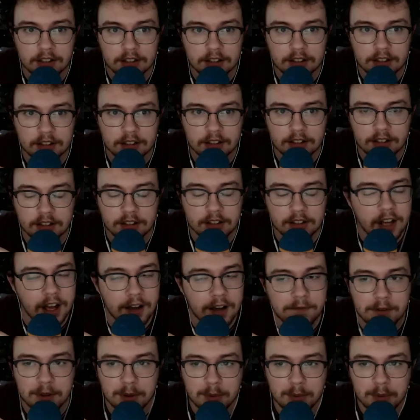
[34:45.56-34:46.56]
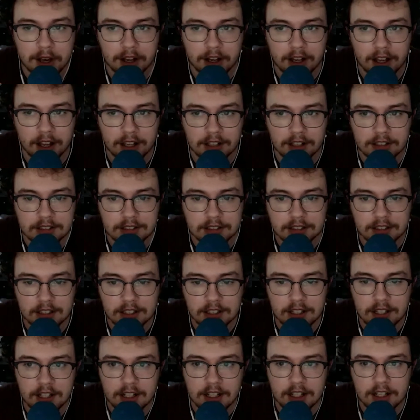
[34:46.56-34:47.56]
Not for the podcast.
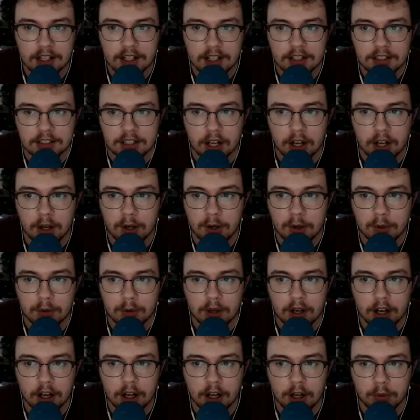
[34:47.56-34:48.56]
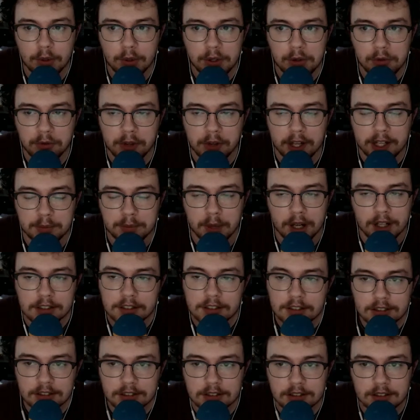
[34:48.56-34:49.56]
So we do fake sponsors.
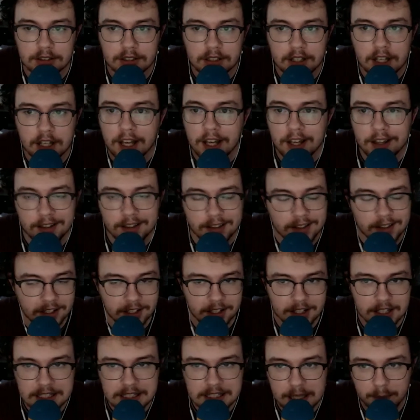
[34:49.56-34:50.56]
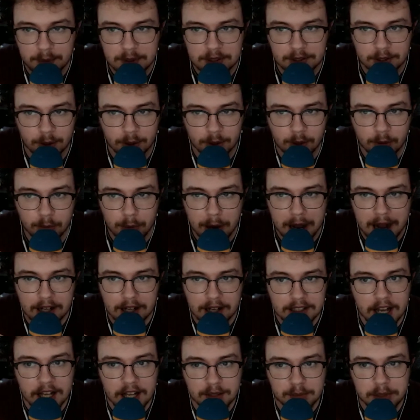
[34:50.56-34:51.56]
This episode of
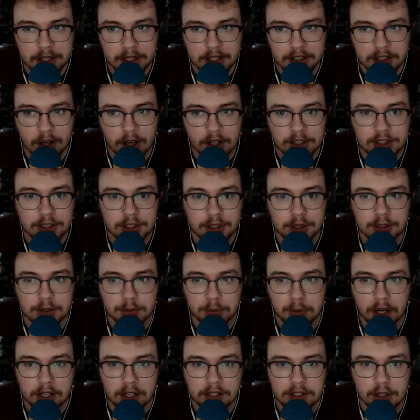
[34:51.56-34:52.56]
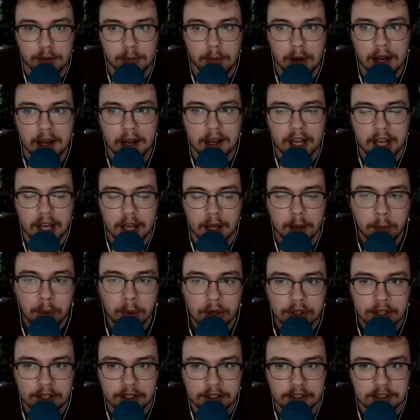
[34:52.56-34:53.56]
Podcast Minute Talk Show is brought to you by
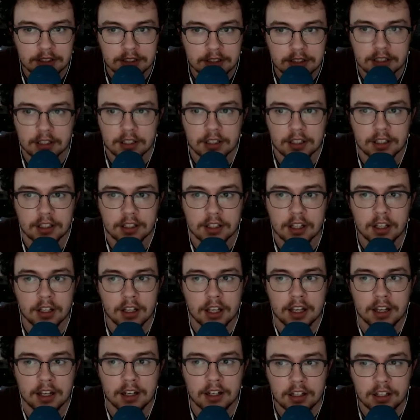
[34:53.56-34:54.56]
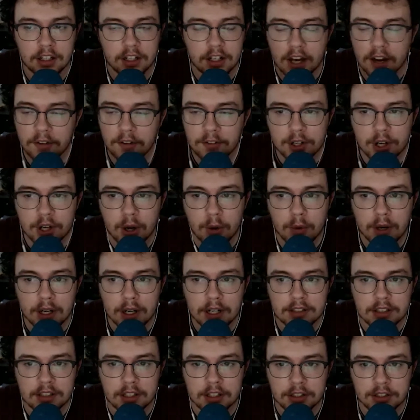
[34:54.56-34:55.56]
Impotency. And you never know when it's going
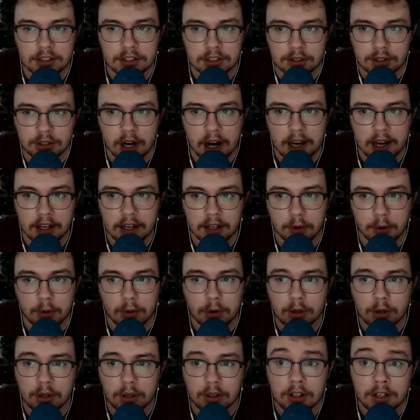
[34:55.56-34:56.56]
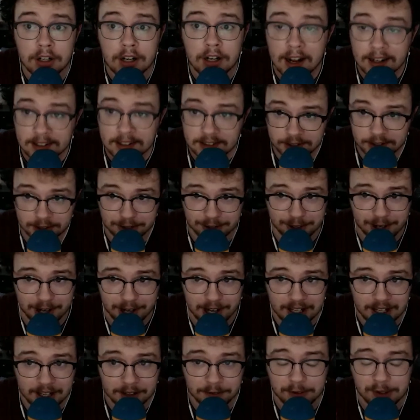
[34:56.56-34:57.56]
to strike or not strike,
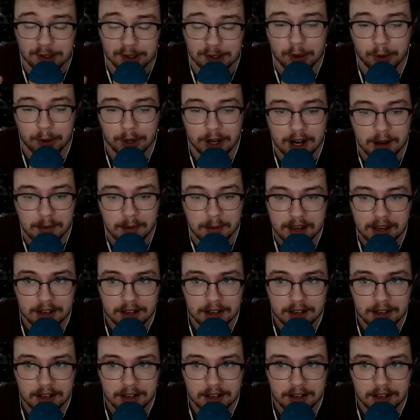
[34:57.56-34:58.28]
if you know what I mean.